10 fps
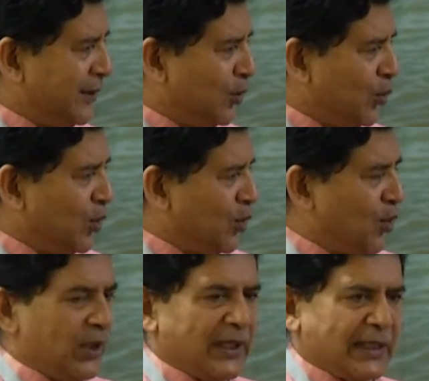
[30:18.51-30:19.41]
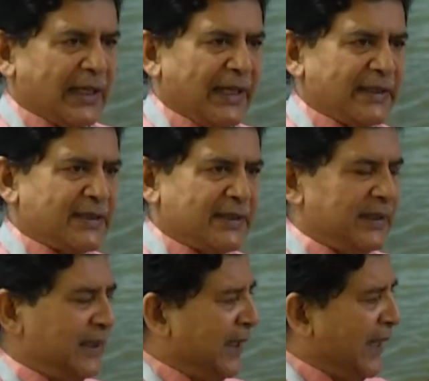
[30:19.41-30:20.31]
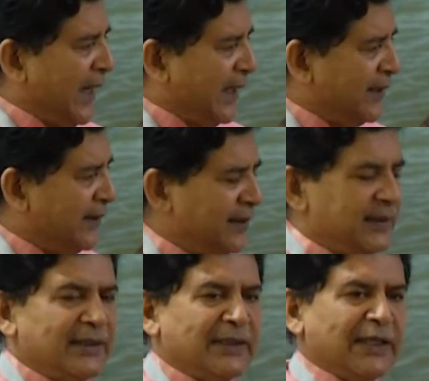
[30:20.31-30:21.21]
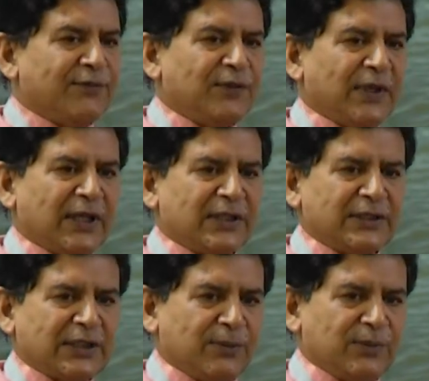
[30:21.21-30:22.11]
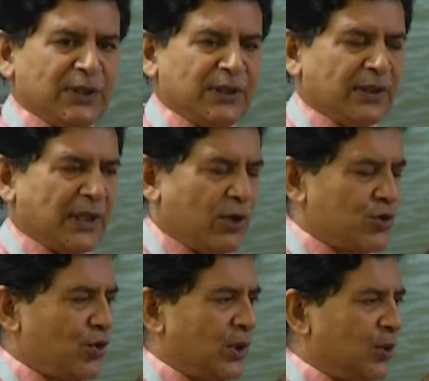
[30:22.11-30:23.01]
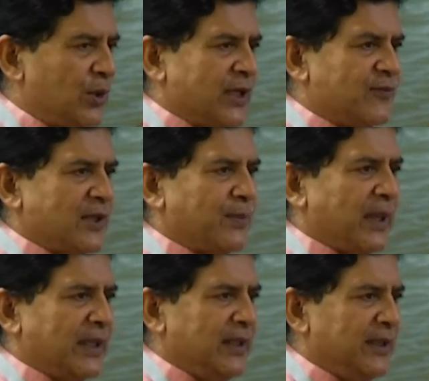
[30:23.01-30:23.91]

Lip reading: would go and collect, and give the house owner would give some money,